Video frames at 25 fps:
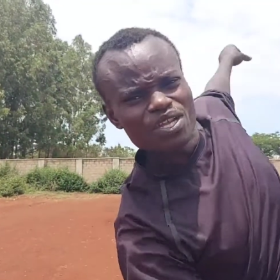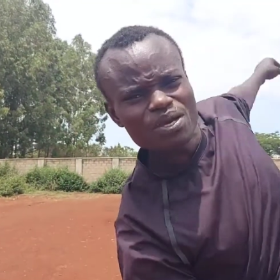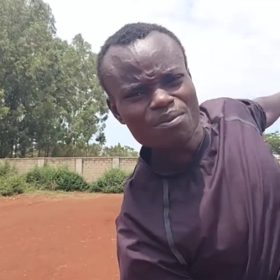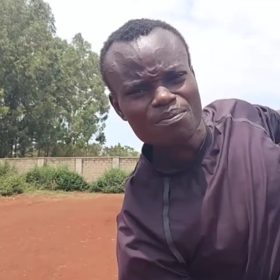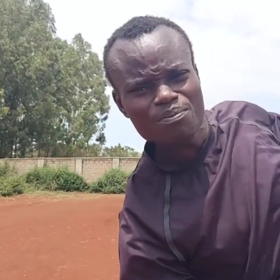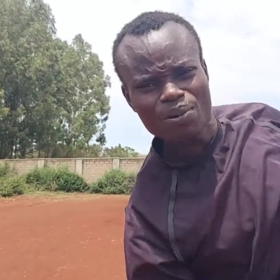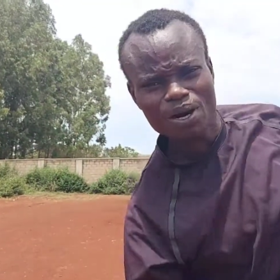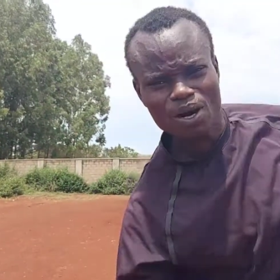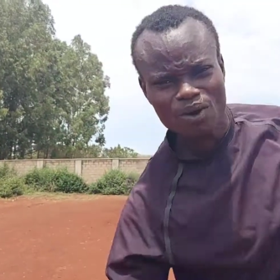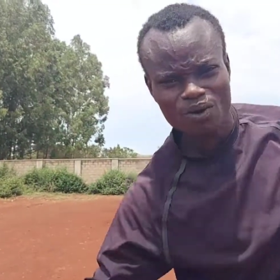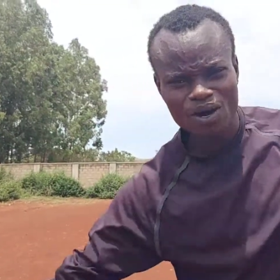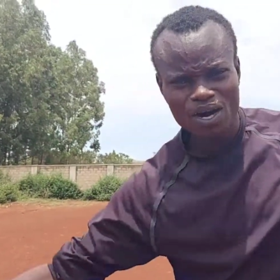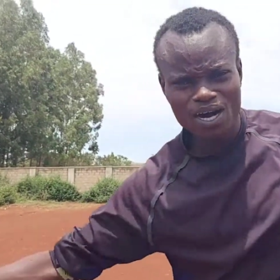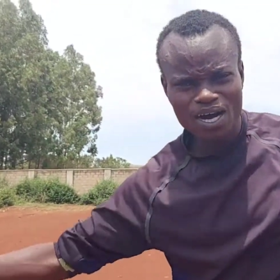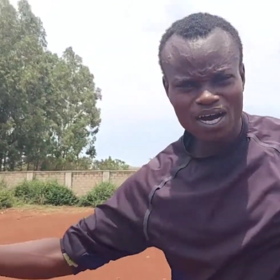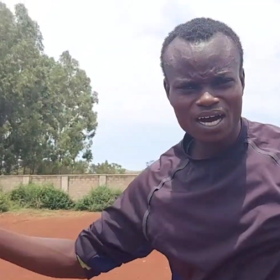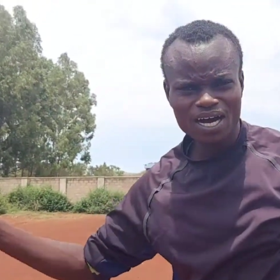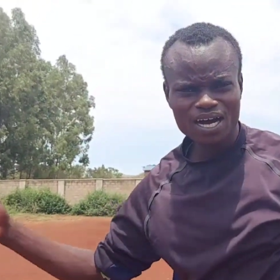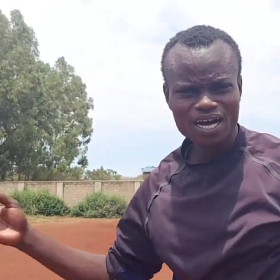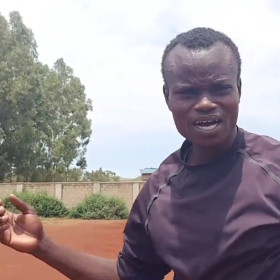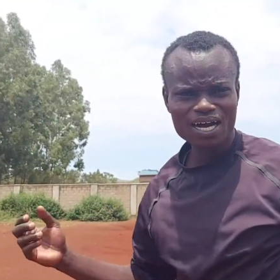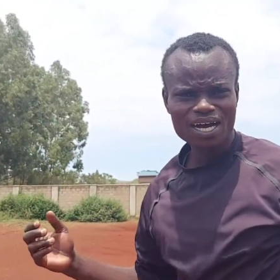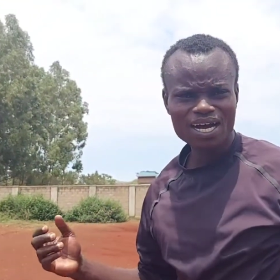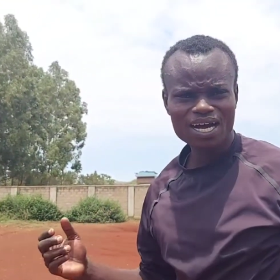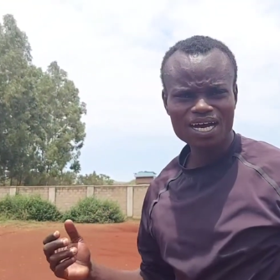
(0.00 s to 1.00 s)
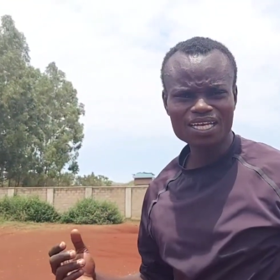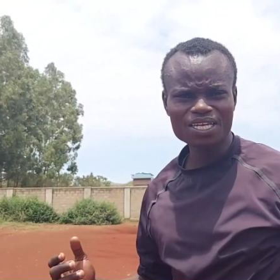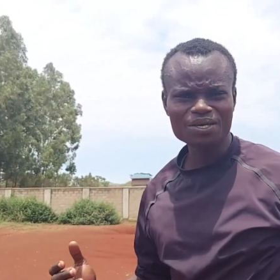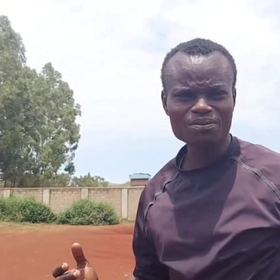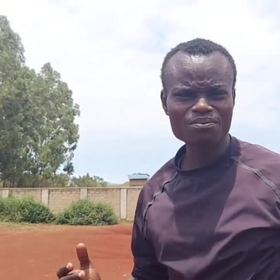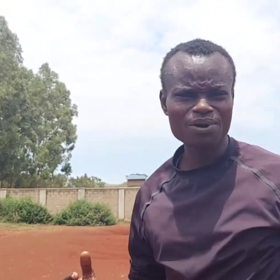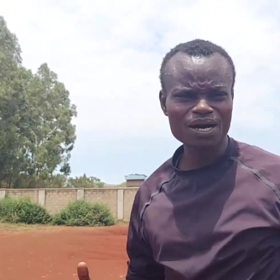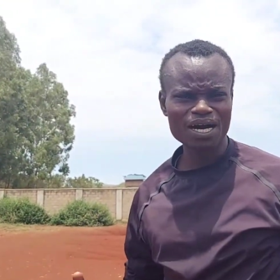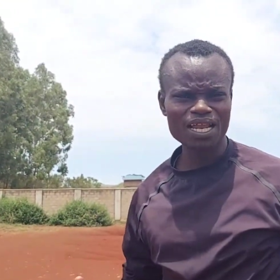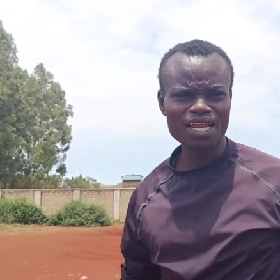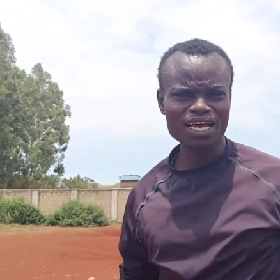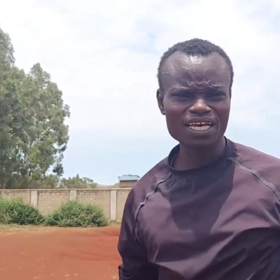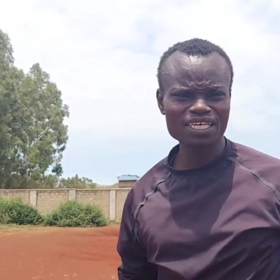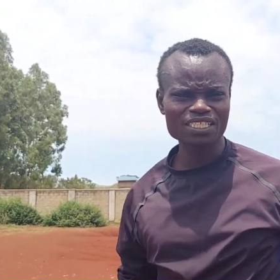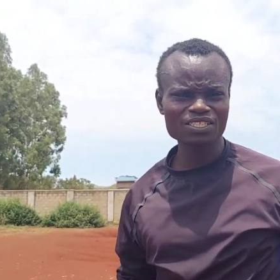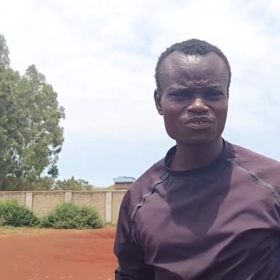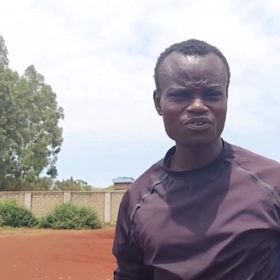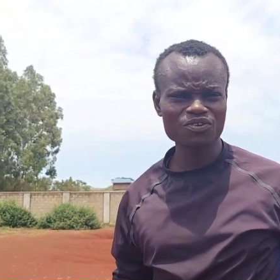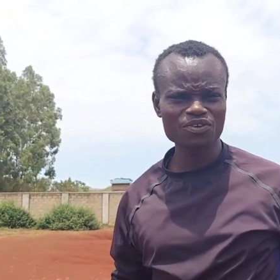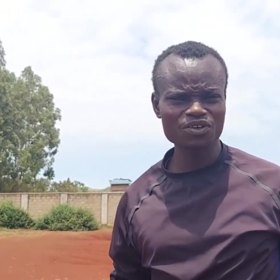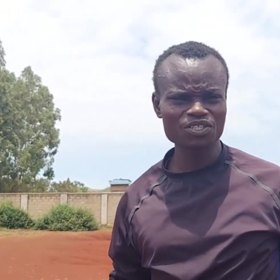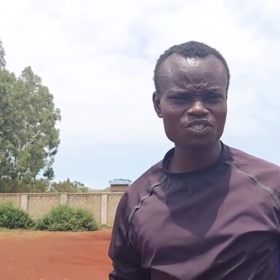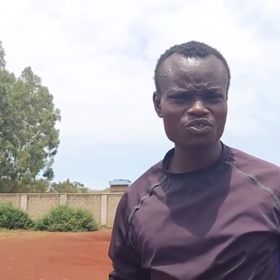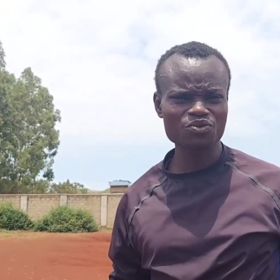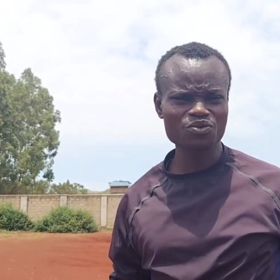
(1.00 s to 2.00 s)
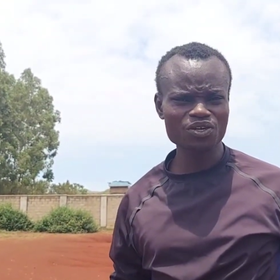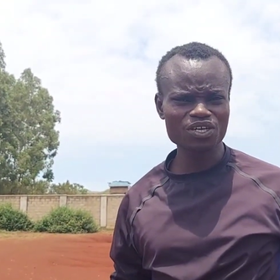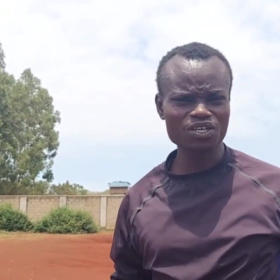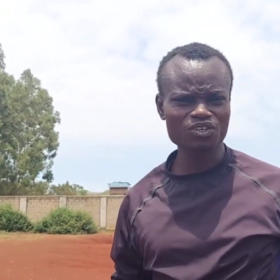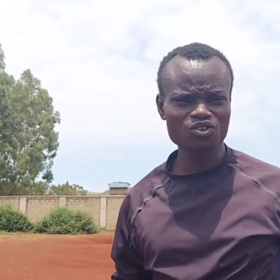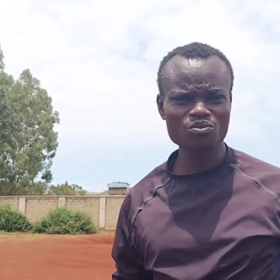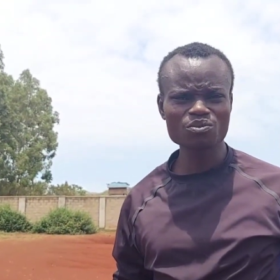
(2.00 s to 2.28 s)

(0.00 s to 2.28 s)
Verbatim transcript: the power and the balance for this trick